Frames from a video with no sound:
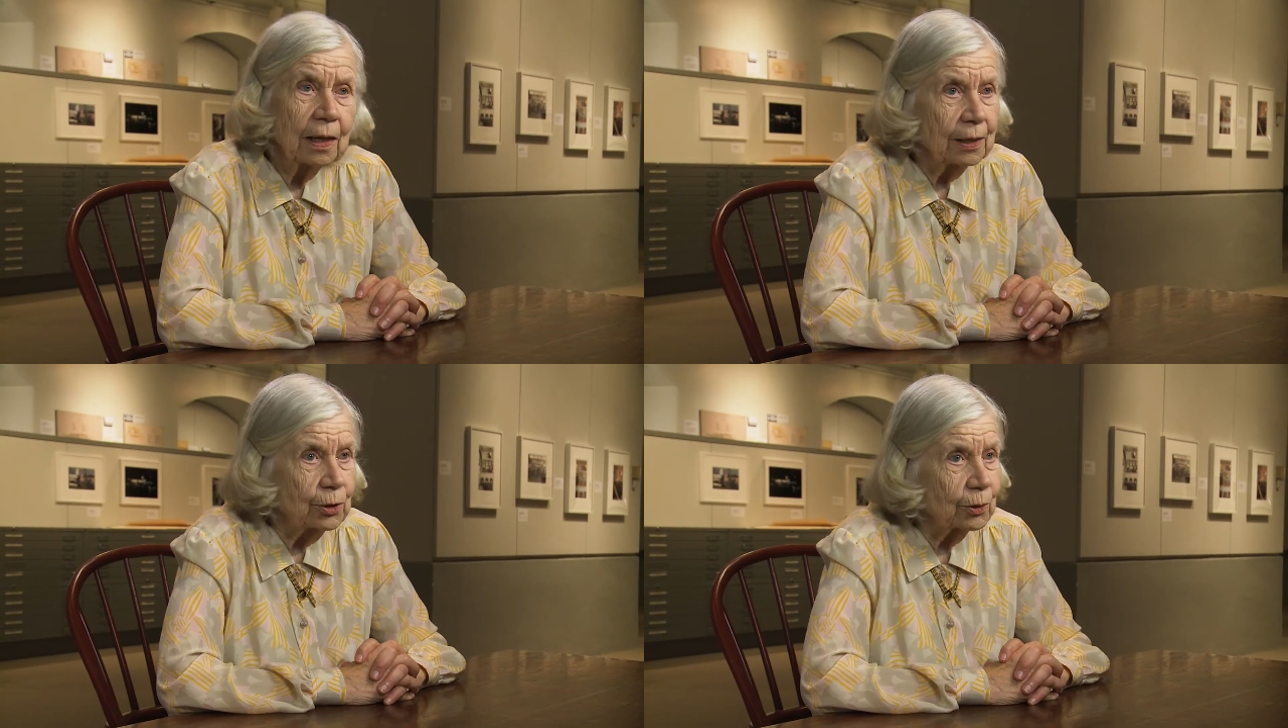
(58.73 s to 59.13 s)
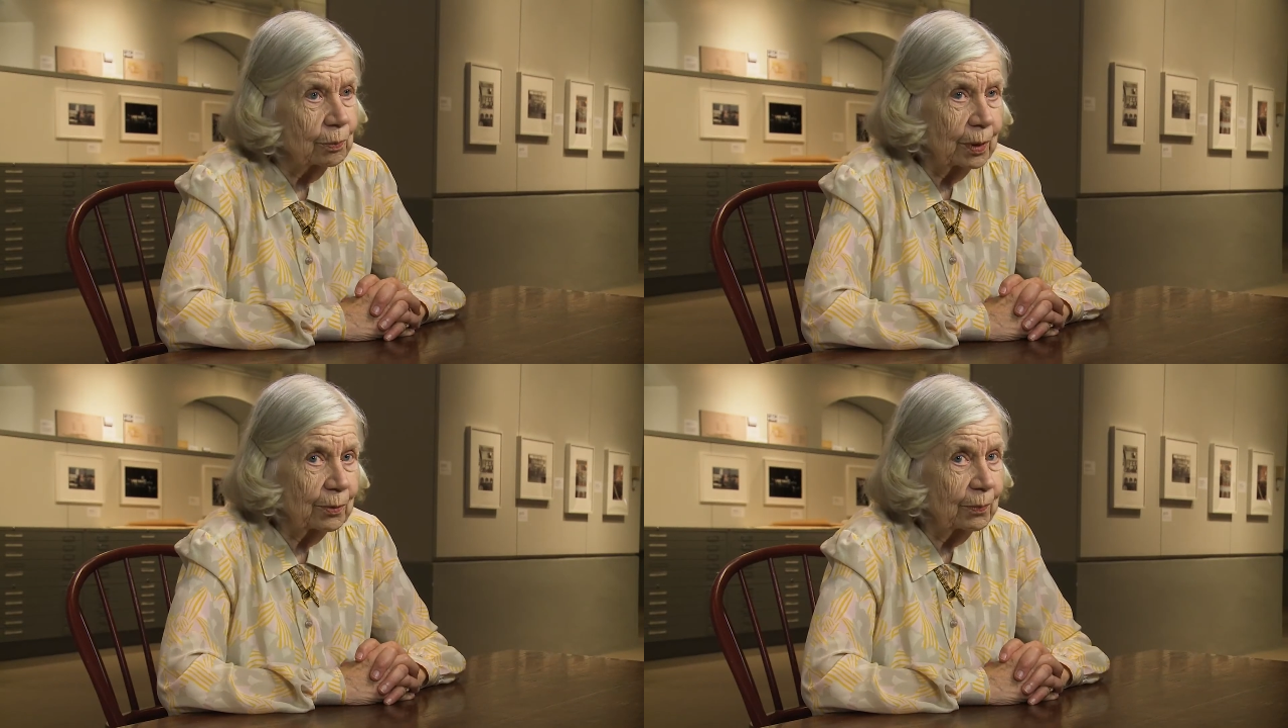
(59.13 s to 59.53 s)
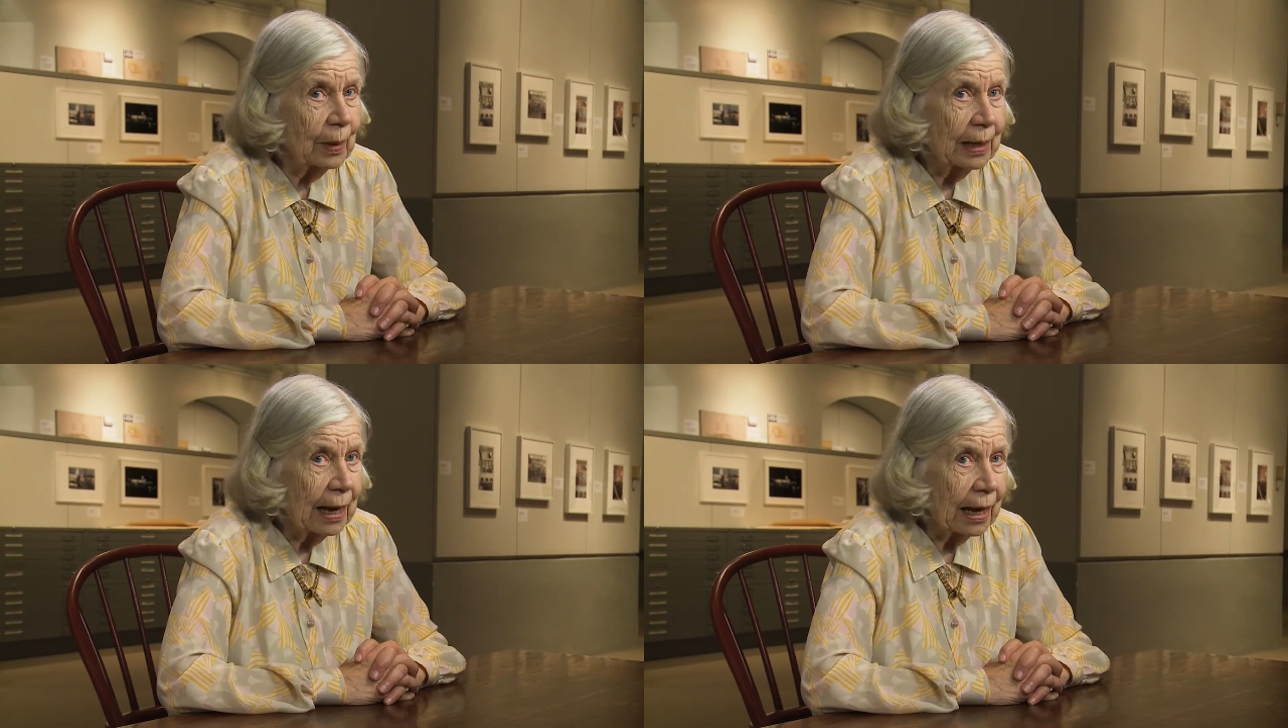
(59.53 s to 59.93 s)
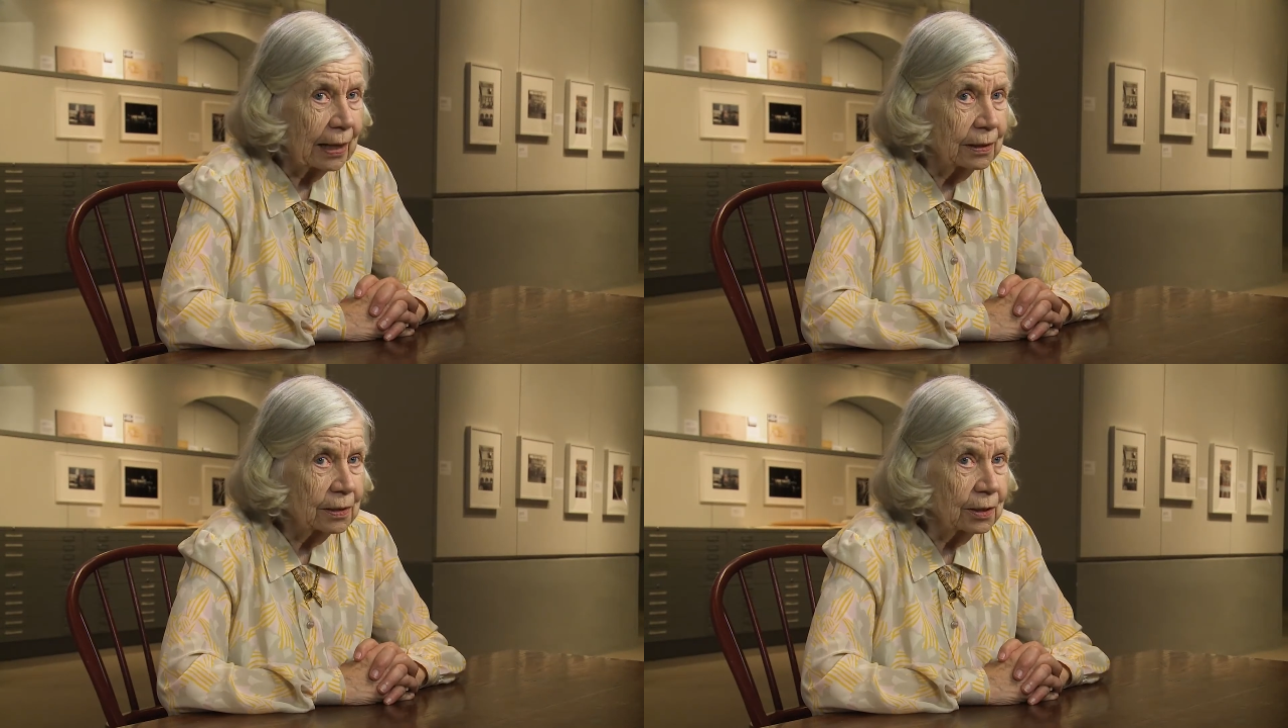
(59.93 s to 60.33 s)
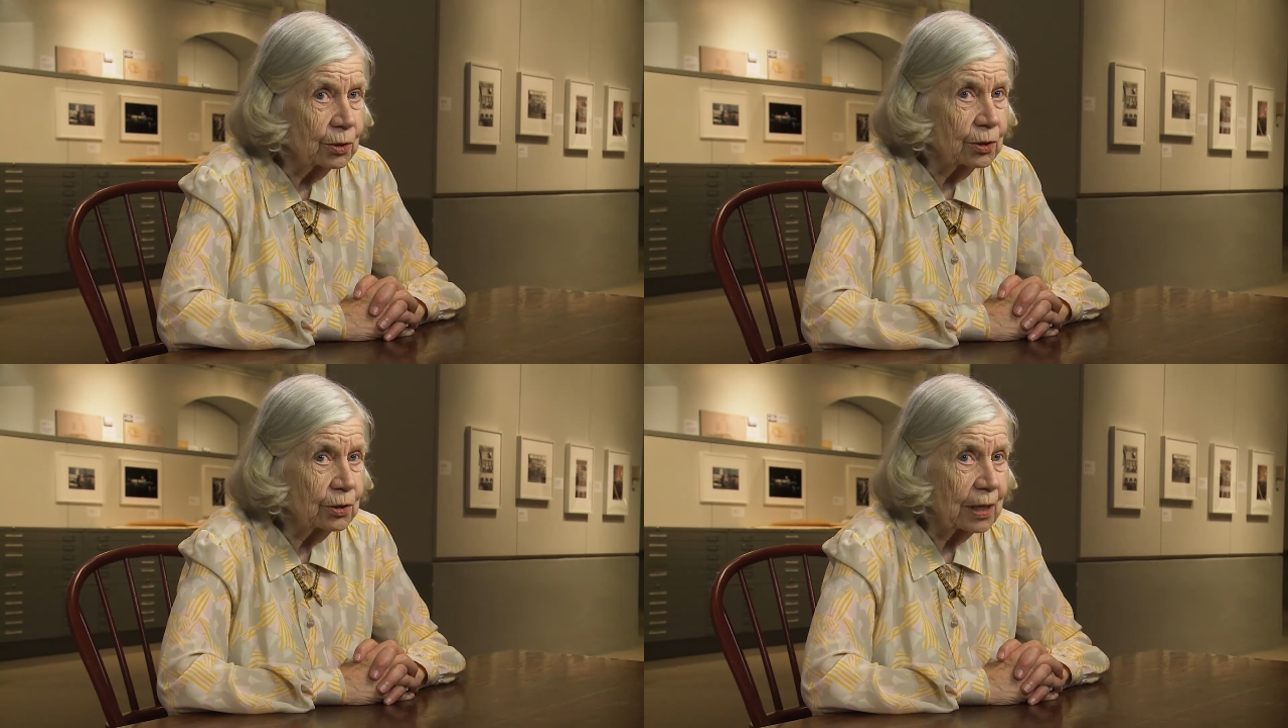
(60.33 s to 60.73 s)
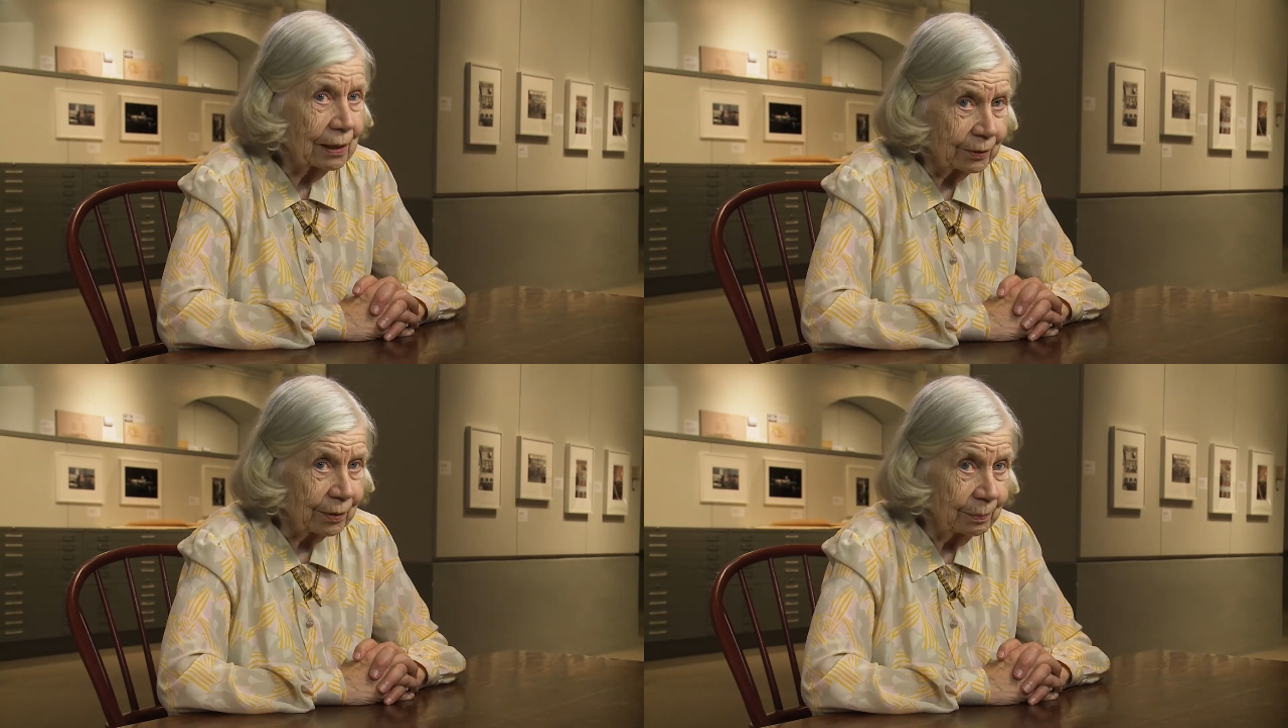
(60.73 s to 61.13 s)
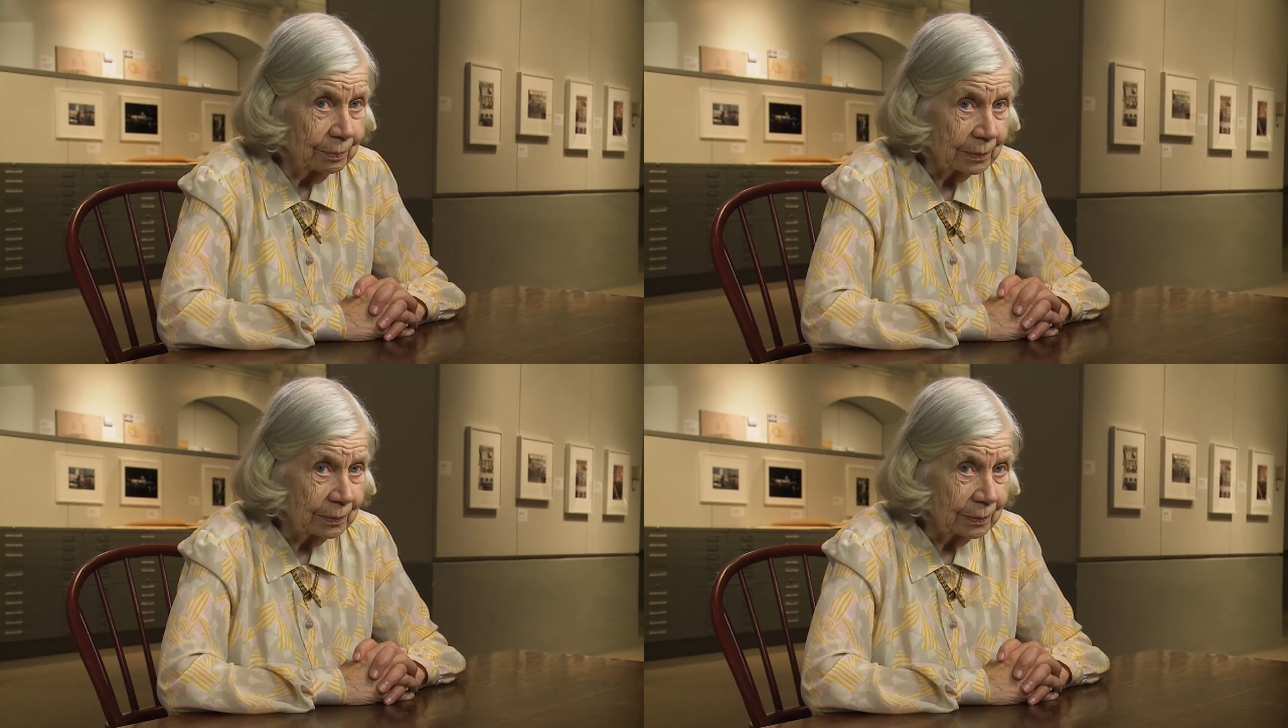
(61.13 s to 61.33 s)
And he took both my hands and just held them